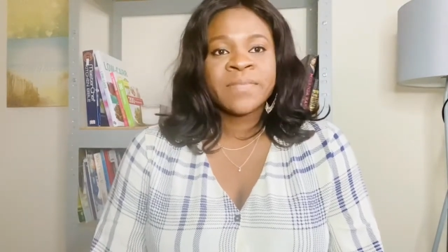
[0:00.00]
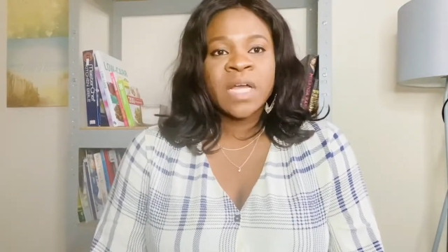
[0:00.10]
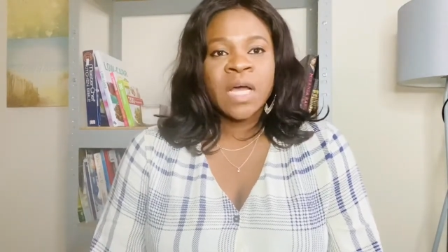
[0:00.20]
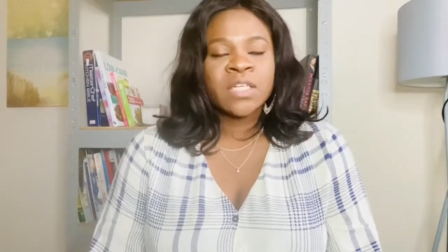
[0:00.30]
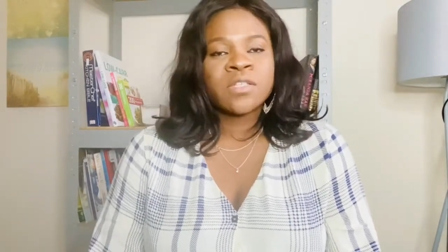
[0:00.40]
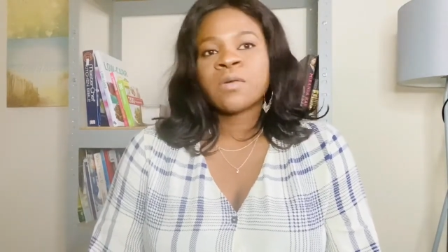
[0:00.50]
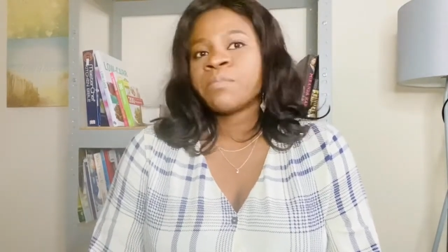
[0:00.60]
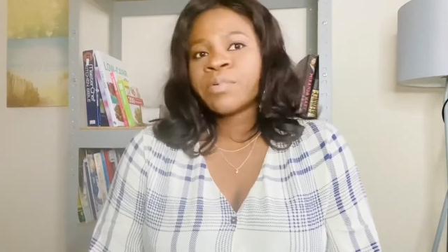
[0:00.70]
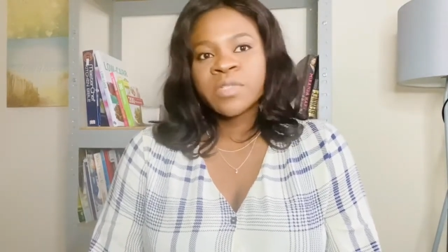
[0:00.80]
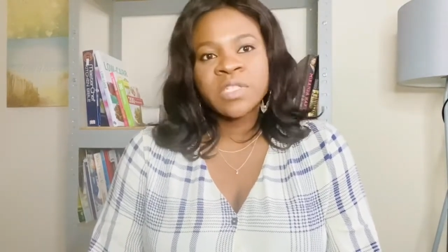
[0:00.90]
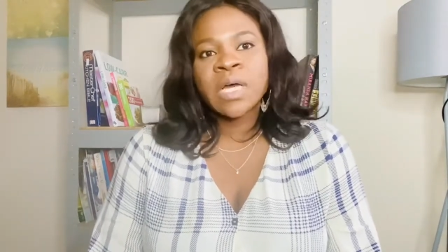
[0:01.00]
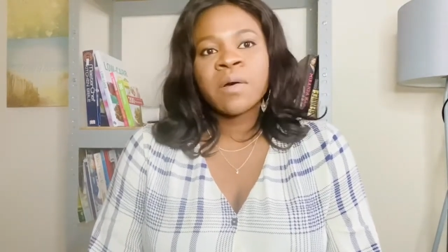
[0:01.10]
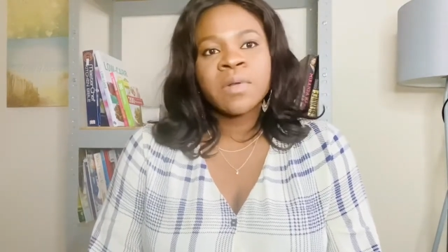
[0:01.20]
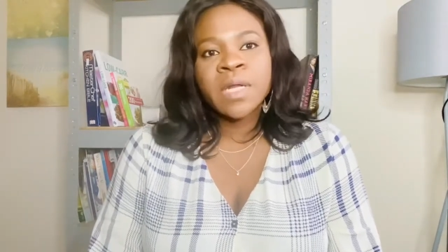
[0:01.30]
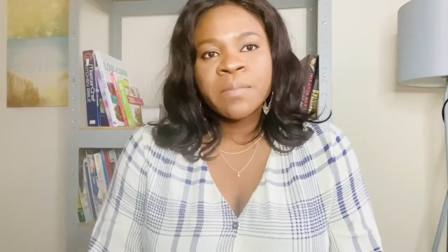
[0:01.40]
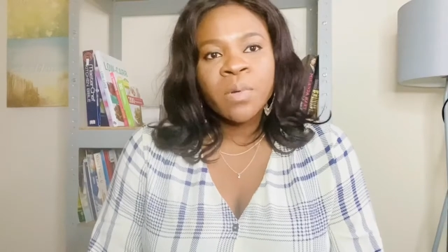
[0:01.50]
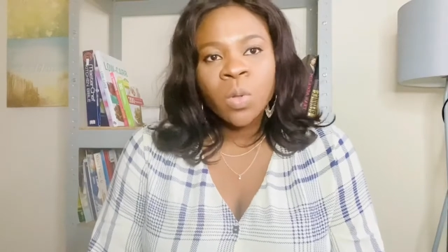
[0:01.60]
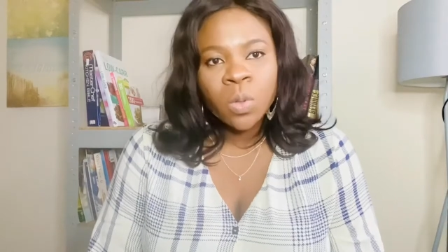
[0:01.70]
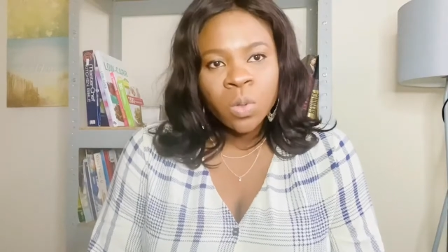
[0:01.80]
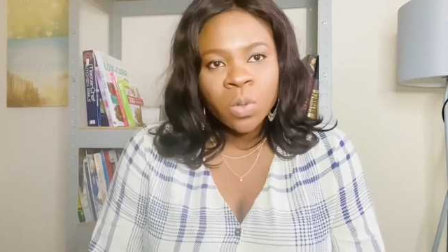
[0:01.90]
And it's
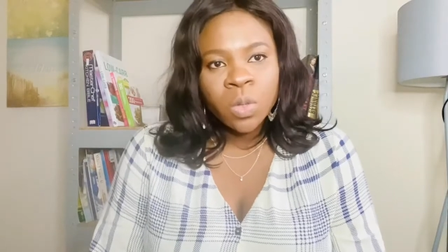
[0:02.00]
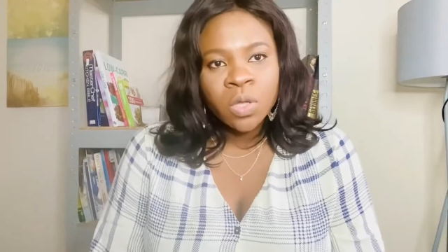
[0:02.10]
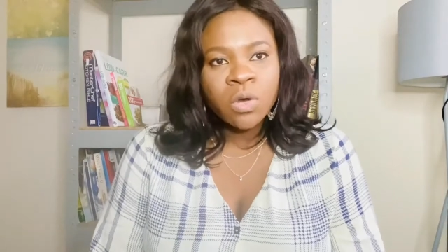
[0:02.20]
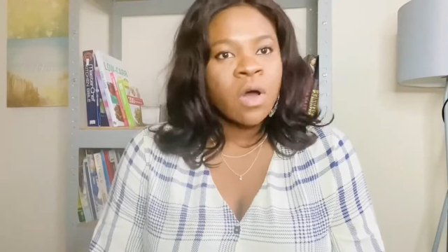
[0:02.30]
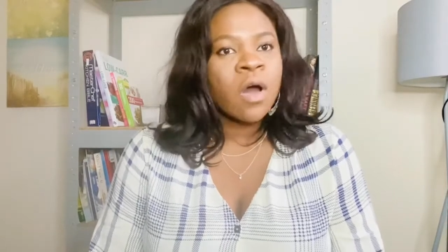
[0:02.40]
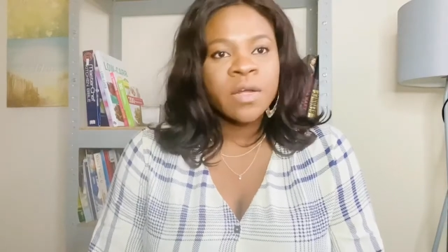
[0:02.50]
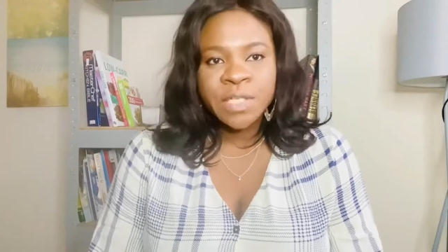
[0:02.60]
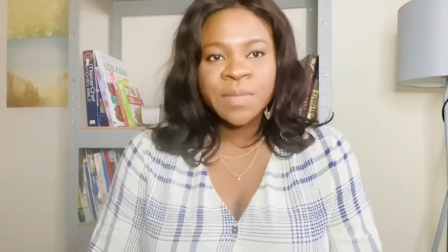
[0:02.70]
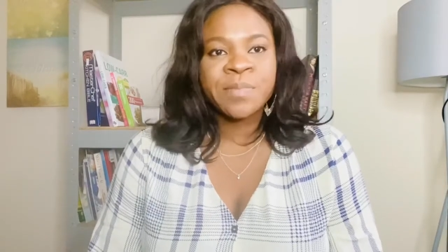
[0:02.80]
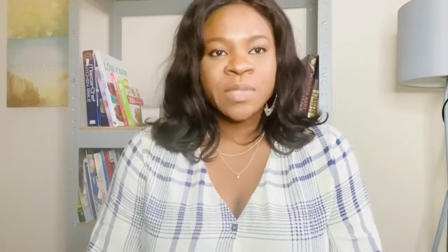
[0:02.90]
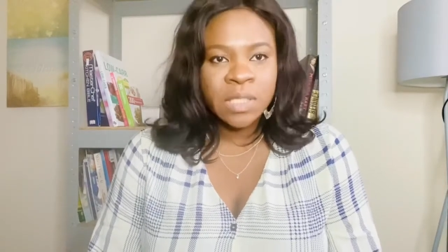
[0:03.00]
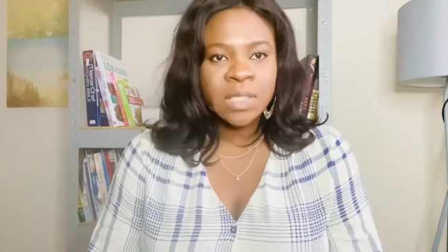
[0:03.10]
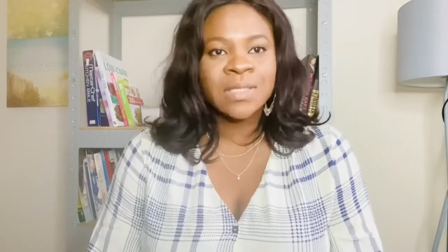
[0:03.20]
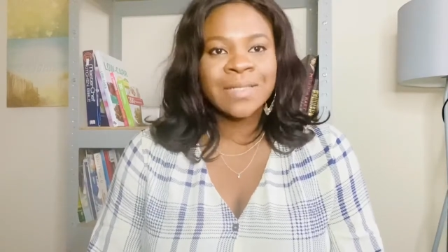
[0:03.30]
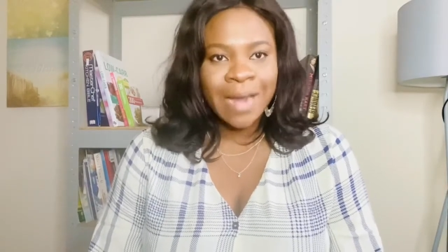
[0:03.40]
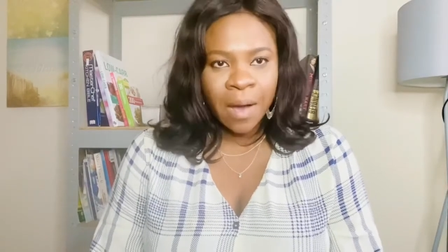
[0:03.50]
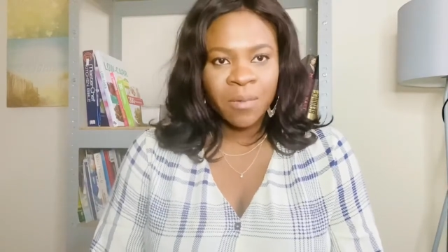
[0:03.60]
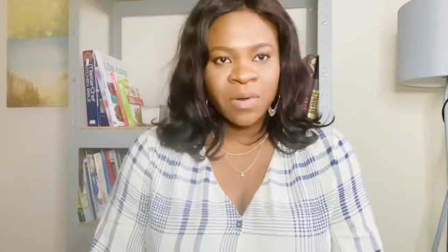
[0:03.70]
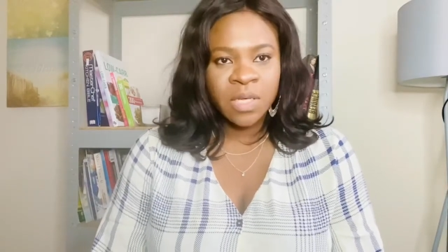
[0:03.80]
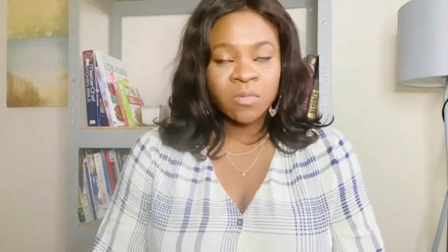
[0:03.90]
unputdownable. You can't put it
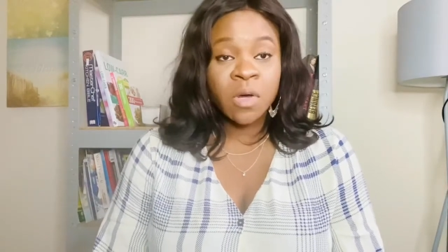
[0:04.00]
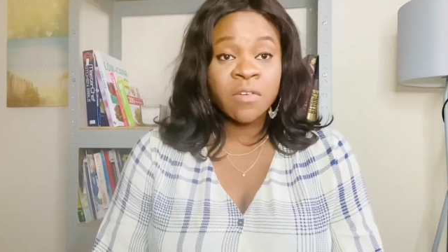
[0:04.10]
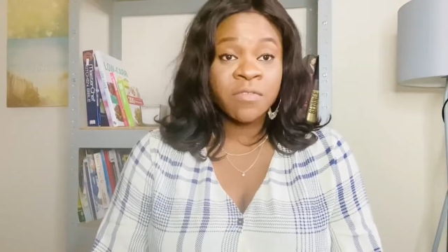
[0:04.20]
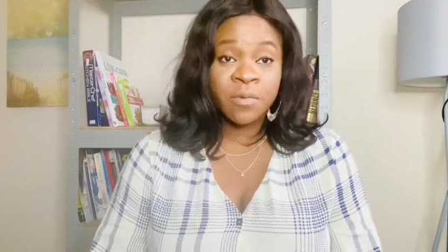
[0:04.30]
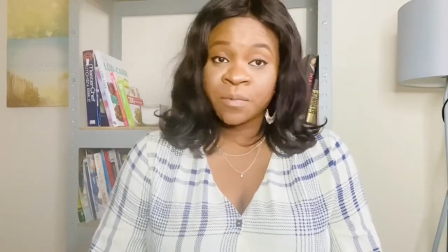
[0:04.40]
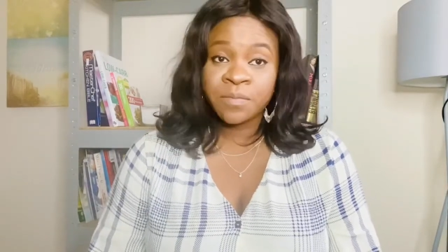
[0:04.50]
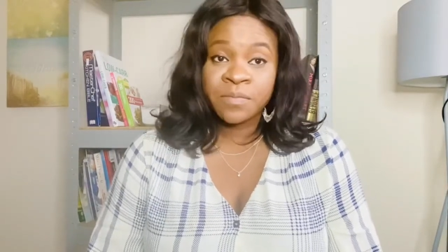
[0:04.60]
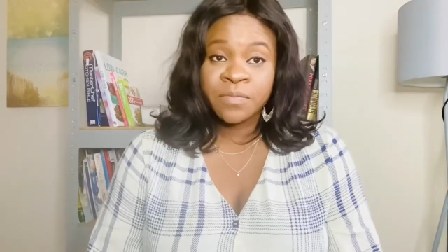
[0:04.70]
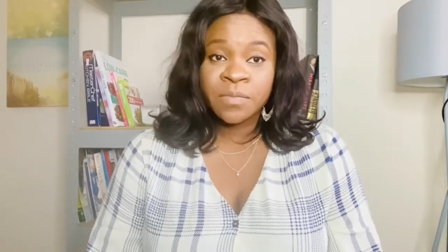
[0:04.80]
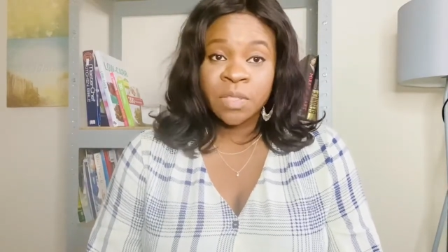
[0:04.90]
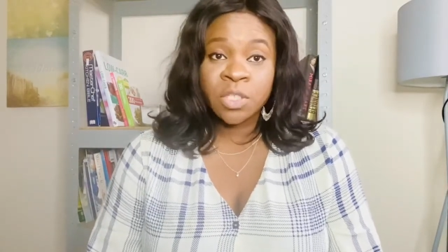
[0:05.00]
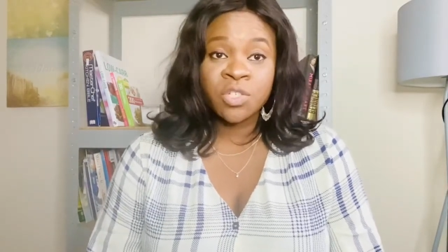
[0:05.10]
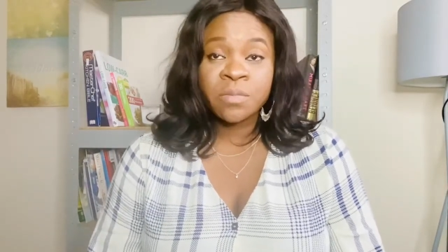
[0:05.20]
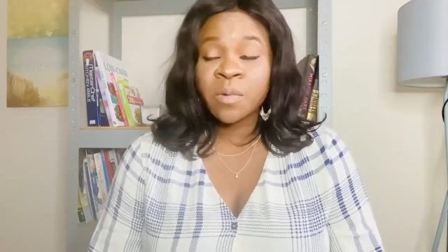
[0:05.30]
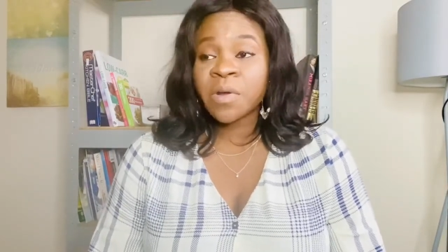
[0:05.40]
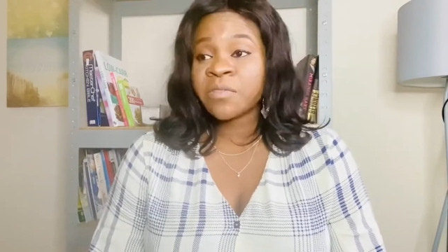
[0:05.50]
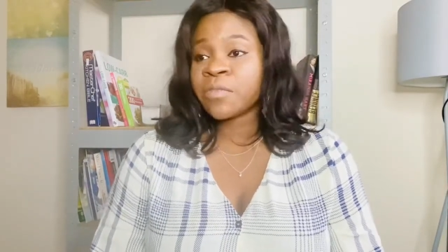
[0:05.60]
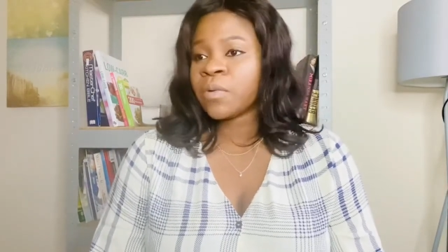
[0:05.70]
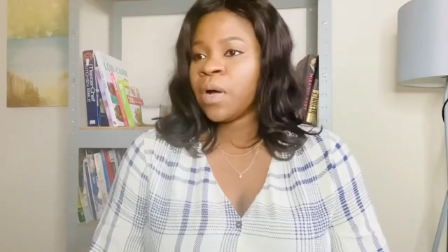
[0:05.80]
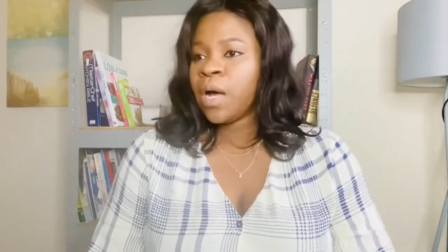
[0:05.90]
down. It's wonderful, extremely wonderful.